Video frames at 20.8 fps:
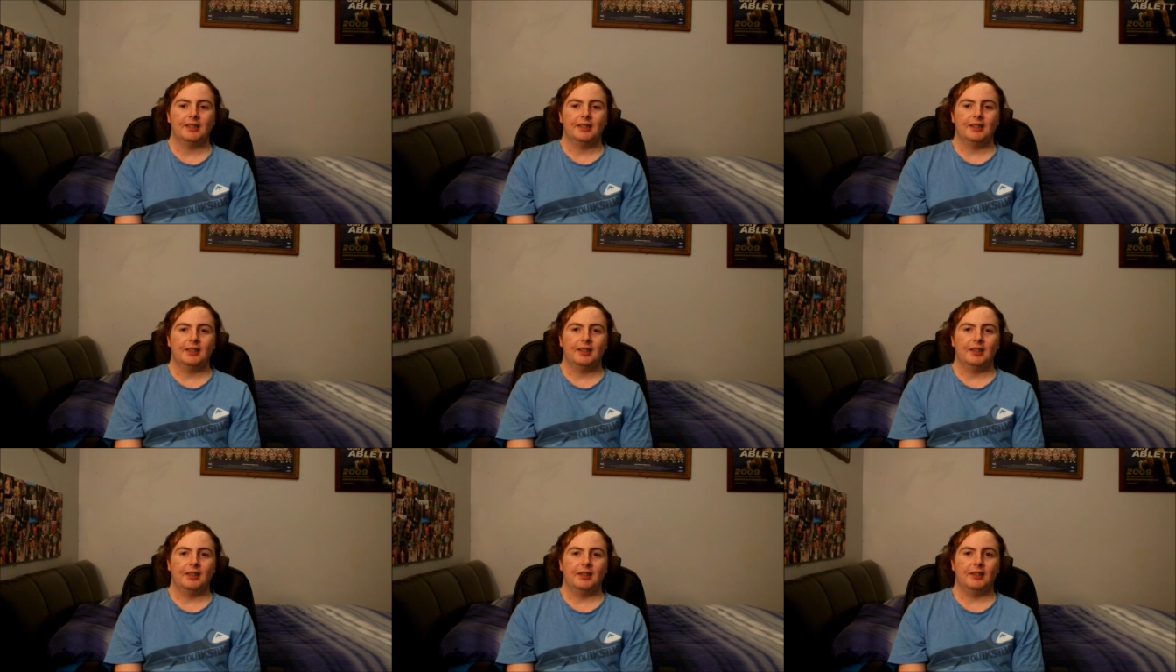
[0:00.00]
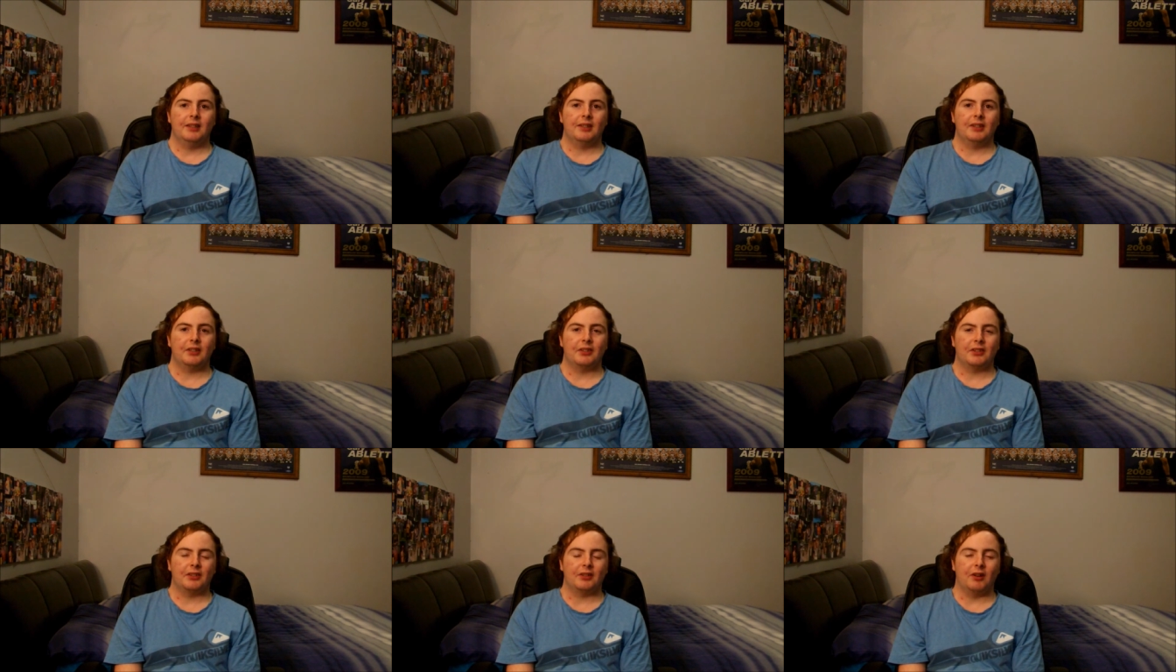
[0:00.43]

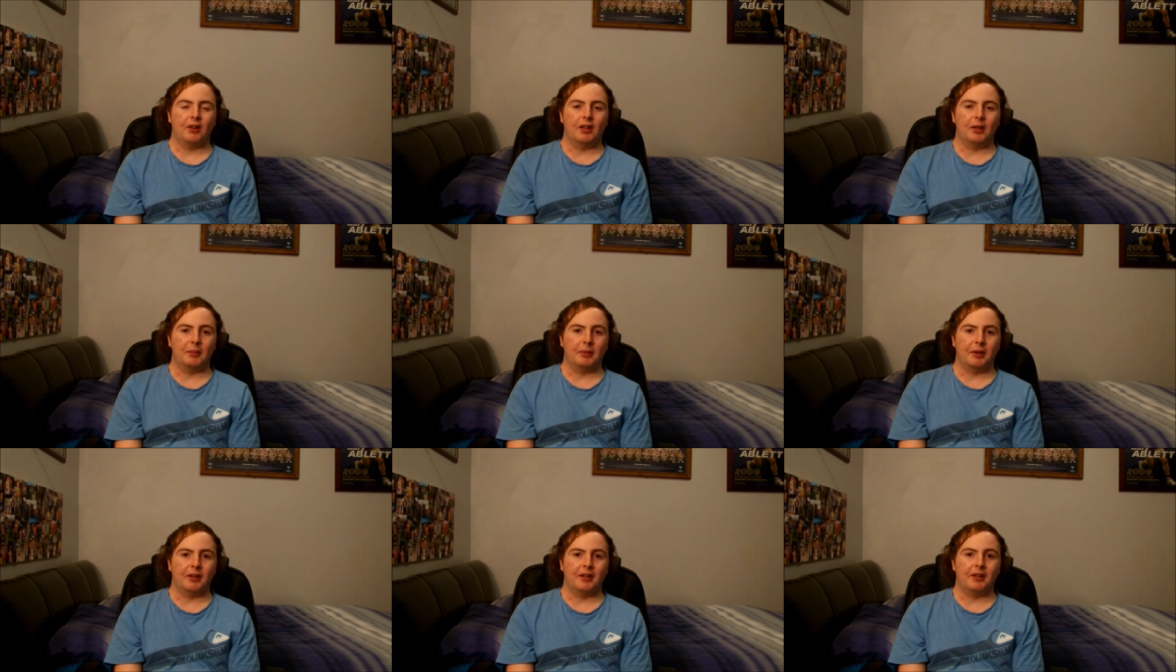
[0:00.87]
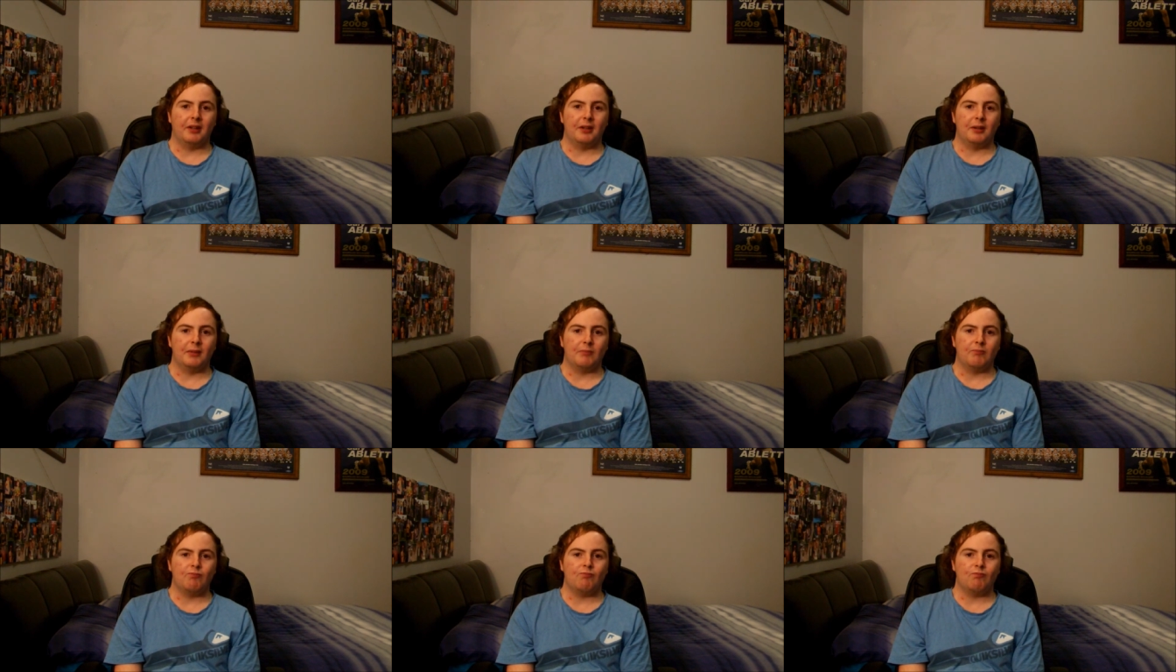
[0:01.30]
just slightly
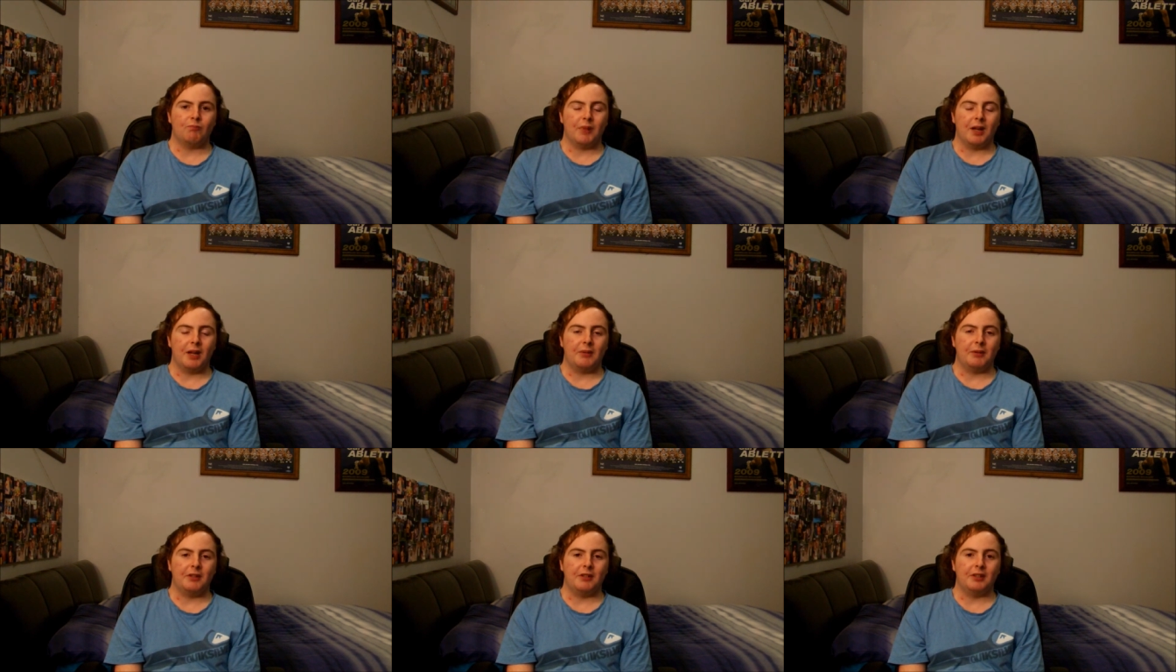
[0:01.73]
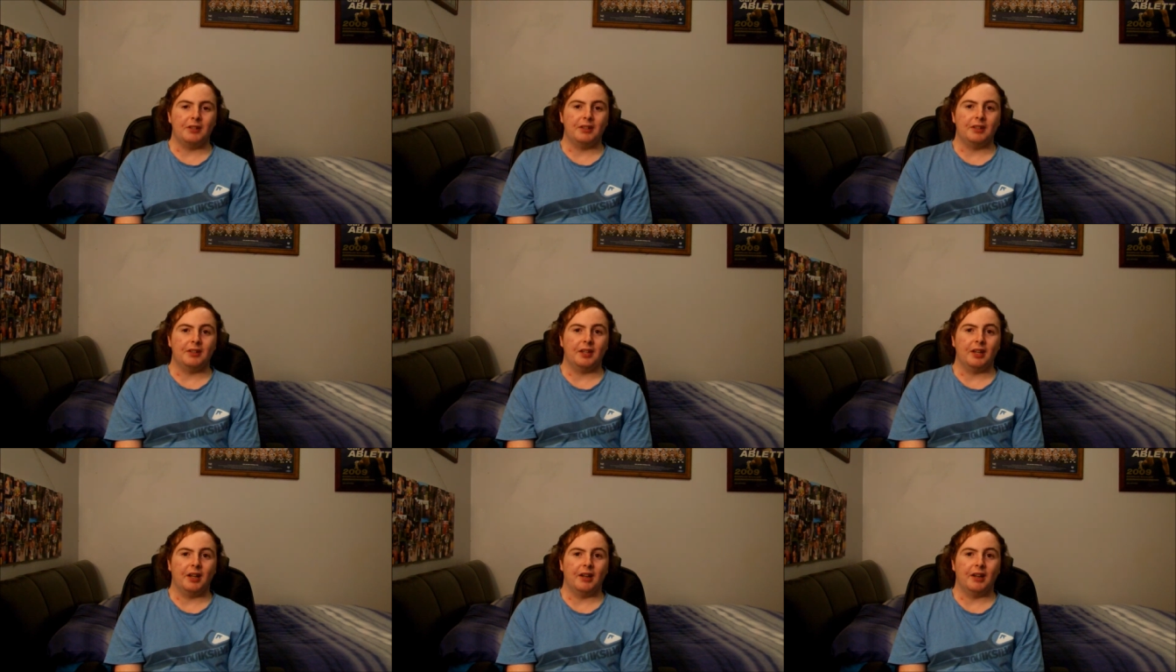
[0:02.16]
better. Maybe